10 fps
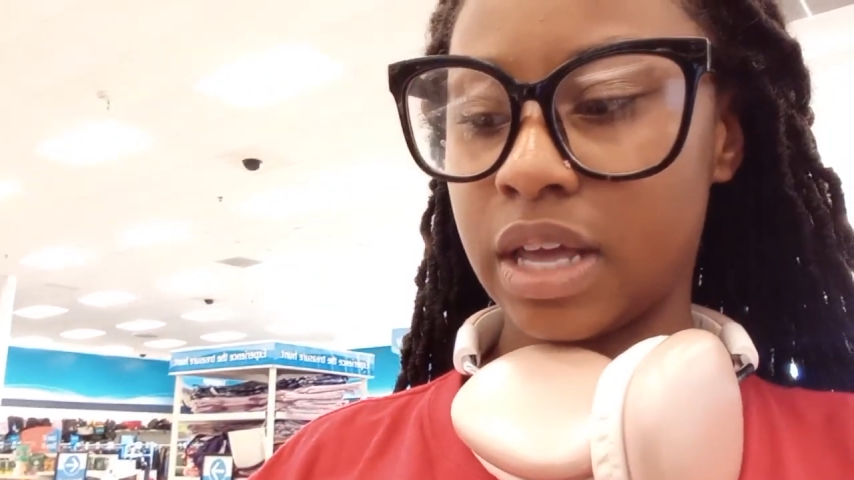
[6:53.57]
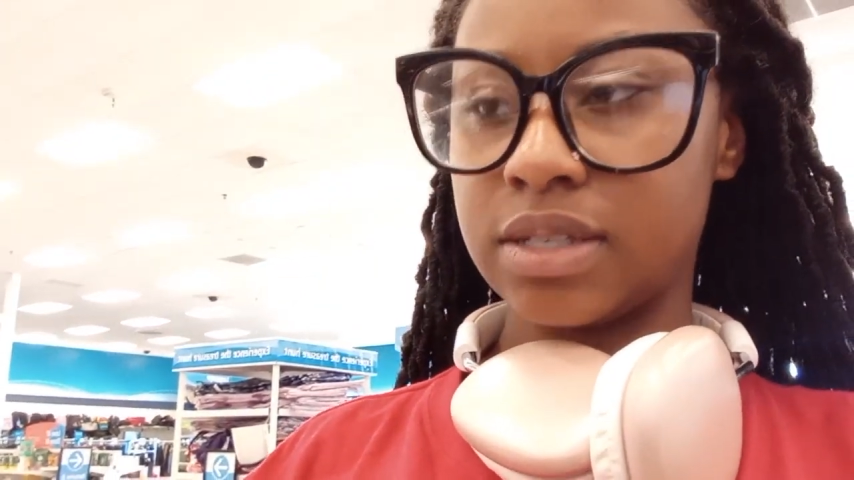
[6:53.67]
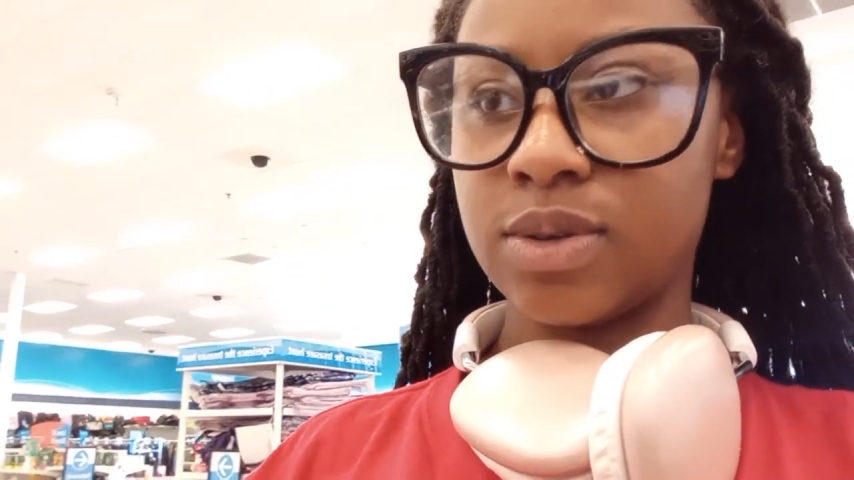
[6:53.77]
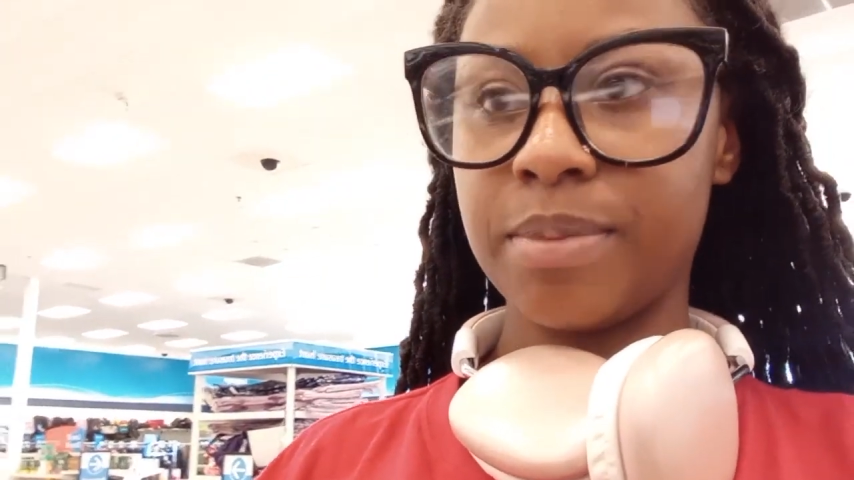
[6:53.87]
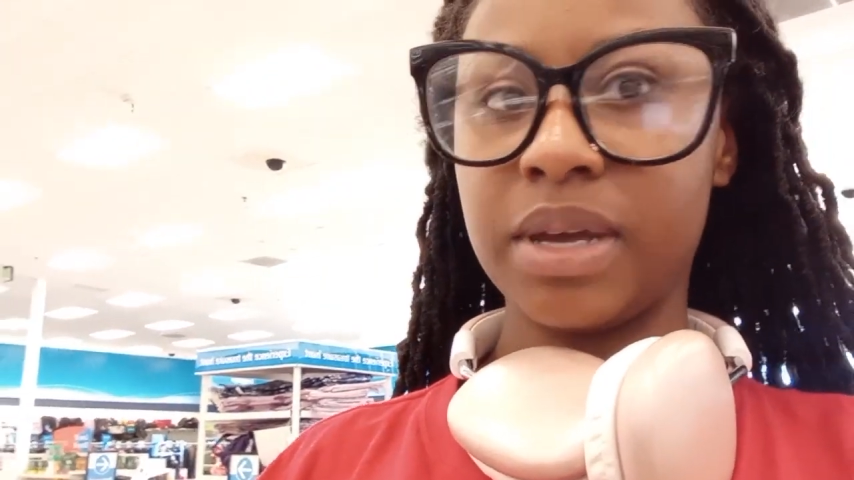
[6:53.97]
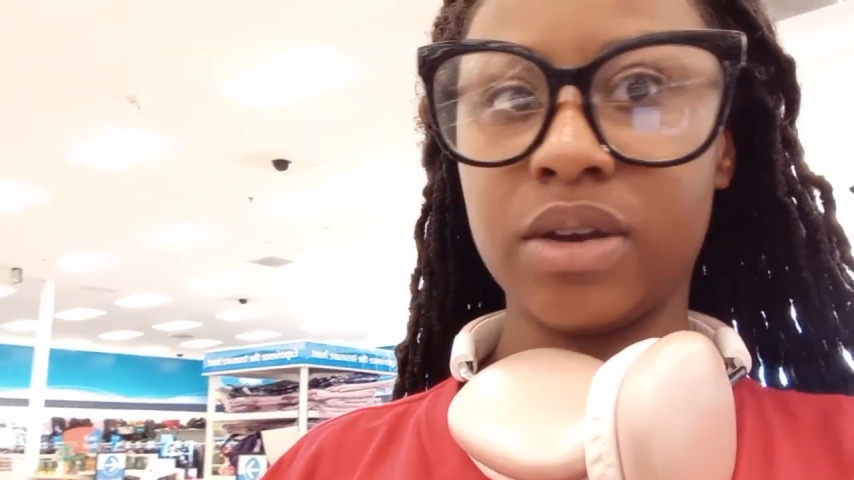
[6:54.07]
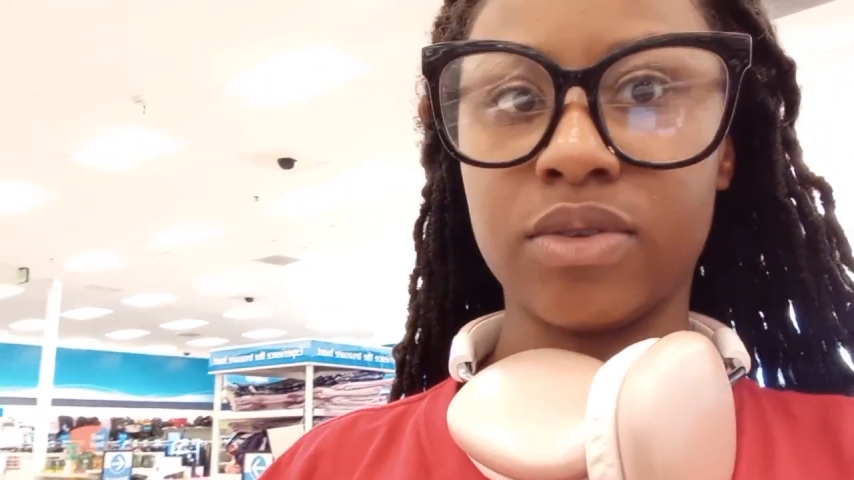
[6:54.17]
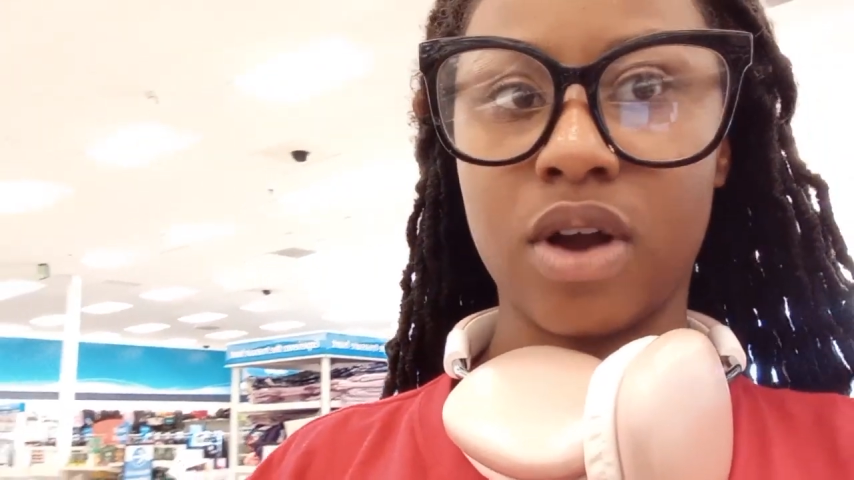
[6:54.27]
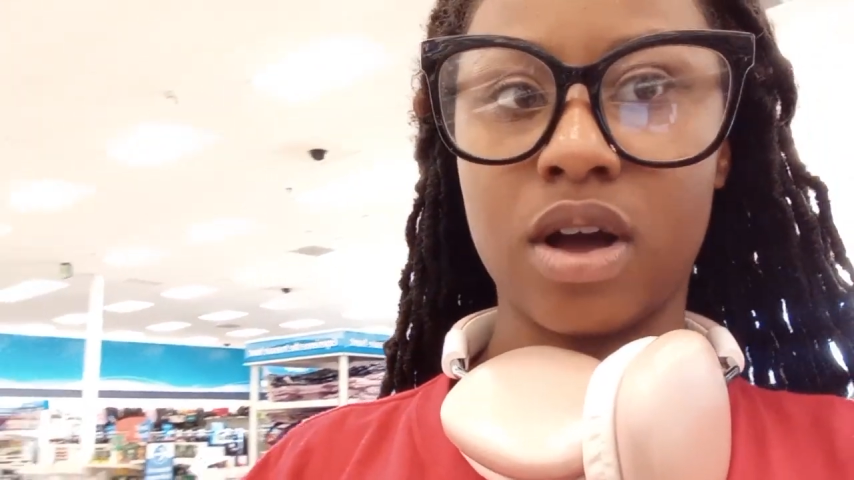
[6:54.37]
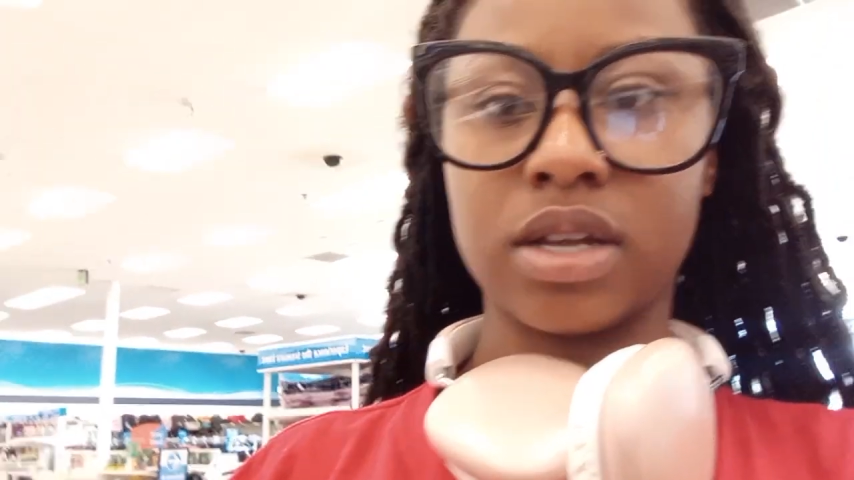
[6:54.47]
And so I'm in
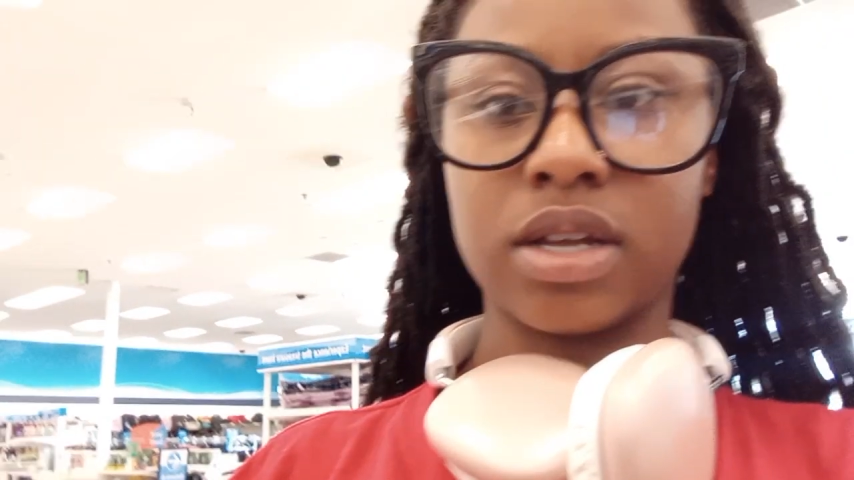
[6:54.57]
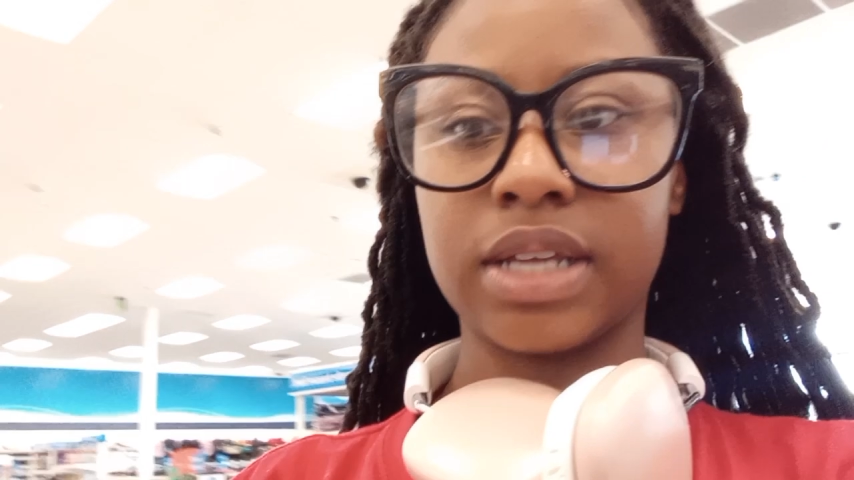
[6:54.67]
Ross,